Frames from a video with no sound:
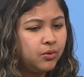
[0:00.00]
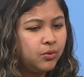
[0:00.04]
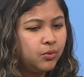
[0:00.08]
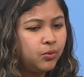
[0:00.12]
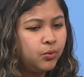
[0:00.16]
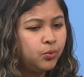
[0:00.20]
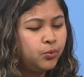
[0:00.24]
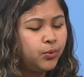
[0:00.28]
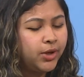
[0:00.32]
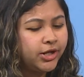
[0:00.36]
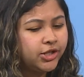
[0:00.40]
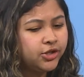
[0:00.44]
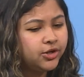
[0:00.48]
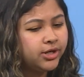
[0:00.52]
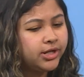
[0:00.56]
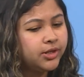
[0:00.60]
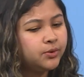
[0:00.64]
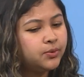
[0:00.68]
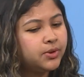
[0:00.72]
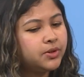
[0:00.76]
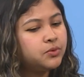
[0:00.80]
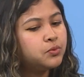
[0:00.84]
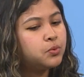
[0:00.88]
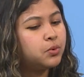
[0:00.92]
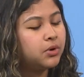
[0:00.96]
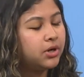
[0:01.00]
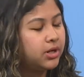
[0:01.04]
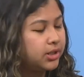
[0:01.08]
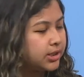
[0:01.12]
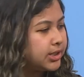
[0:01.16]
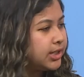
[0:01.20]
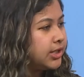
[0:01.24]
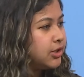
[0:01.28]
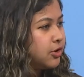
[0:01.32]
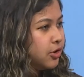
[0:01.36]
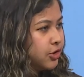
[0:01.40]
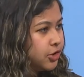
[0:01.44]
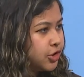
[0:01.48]
when you're even
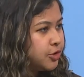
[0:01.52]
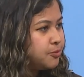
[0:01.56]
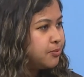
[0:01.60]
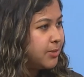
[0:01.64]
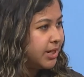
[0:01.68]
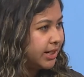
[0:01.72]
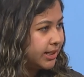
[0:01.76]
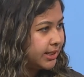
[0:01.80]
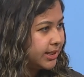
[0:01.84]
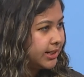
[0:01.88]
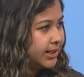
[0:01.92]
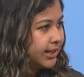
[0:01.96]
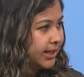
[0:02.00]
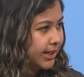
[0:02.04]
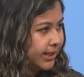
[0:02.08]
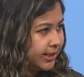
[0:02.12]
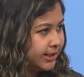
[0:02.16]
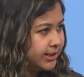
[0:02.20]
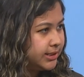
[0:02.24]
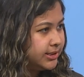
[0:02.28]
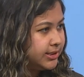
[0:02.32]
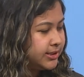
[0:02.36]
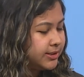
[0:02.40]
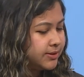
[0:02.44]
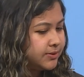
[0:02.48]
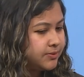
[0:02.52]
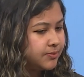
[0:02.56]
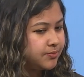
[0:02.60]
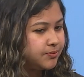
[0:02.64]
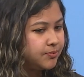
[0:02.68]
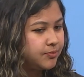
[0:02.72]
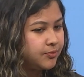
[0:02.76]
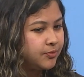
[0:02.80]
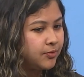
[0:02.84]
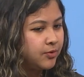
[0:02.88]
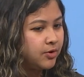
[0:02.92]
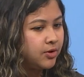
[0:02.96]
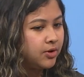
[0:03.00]
working on your mental health,
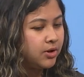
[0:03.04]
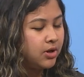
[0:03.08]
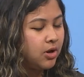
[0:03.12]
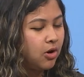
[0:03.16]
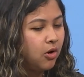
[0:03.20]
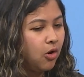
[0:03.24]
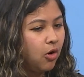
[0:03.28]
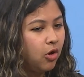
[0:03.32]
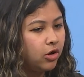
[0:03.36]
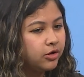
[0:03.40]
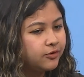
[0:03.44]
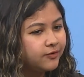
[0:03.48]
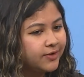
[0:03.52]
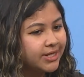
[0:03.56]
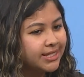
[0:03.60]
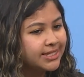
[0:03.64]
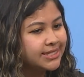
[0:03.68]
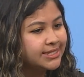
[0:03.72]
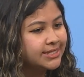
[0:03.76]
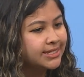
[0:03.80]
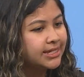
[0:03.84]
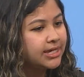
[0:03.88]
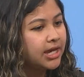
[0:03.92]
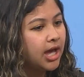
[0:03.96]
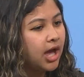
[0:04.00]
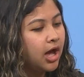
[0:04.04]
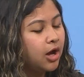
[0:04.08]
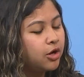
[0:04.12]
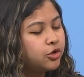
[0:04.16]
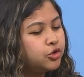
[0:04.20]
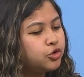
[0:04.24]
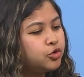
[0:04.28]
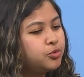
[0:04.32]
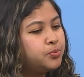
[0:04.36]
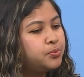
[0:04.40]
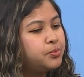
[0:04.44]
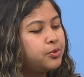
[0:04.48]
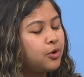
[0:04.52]
always see how
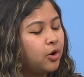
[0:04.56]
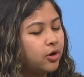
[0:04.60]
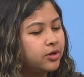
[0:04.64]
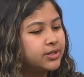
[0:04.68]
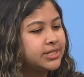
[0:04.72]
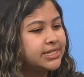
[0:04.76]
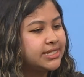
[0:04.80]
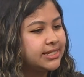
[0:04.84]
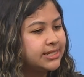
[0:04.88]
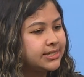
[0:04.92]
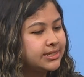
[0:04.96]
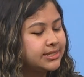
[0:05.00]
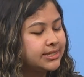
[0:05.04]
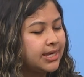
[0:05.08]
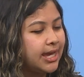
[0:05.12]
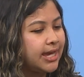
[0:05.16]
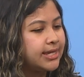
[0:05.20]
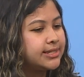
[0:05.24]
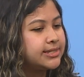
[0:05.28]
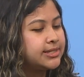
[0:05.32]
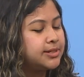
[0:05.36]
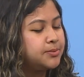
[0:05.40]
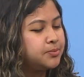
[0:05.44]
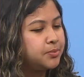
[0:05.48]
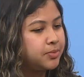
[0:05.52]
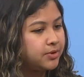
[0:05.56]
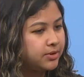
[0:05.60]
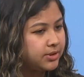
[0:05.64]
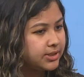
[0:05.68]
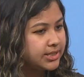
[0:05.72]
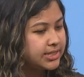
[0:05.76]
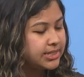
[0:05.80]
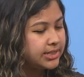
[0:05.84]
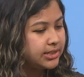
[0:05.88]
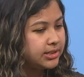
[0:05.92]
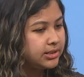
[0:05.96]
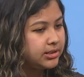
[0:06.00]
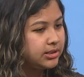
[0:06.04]
you process as a
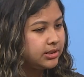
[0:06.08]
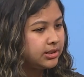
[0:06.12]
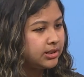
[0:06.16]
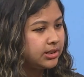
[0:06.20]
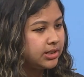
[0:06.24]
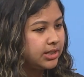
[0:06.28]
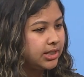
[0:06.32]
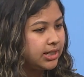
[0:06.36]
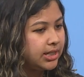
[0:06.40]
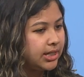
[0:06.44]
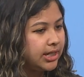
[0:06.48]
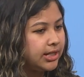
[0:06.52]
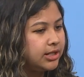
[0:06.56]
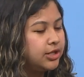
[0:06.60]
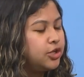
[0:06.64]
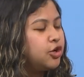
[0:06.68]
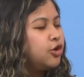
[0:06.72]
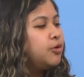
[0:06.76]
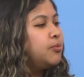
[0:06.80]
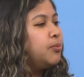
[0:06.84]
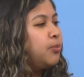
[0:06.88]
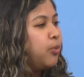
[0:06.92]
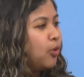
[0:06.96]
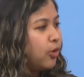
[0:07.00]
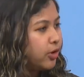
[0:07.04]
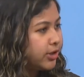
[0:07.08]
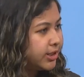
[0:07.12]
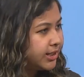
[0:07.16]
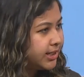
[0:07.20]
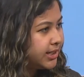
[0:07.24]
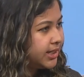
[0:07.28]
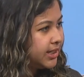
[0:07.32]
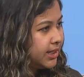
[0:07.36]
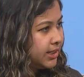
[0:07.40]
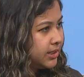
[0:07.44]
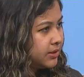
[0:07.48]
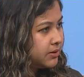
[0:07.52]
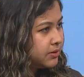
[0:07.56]
person in your
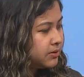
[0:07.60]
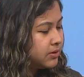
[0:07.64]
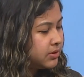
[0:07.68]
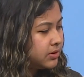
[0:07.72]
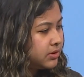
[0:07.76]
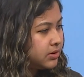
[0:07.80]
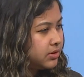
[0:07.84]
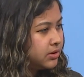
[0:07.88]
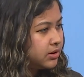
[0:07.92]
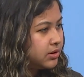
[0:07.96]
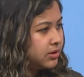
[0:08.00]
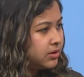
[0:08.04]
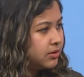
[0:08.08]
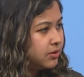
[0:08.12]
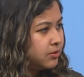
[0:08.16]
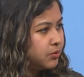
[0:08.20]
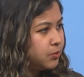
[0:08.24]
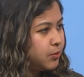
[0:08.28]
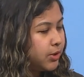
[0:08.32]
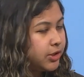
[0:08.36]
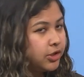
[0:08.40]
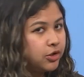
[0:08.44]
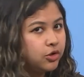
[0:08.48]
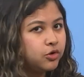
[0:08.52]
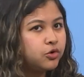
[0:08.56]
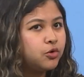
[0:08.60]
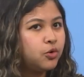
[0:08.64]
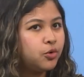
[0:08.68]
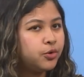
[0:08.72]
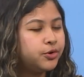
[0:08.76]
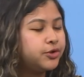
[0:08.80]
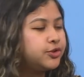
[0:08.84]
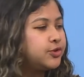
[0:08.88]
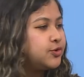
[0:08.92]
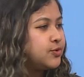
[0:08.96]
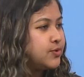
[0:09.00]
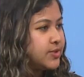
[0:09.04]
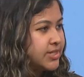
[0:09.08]
body when you're
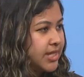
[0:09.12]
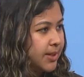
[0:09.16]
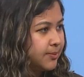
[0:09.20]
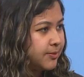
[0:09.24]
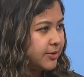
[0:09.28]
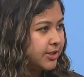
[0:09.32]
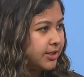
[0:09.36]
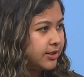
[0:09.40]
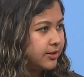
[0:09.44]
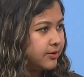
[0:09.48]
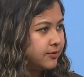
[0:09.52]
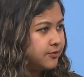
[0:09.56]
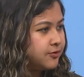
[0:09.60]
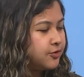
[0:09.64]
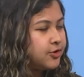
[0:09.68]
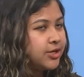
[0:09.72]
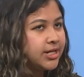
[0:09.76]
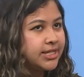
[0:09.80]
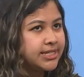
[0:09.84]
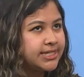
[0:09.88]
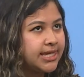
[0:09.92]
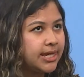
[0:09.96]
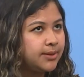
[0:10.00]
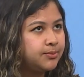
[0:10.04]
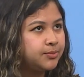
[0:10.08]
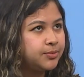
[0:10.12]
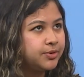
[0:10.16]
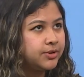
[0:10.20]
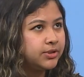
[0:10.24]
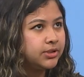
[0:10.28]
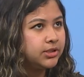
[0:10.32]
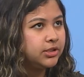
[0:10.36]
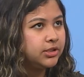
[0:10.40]
going through something. For example,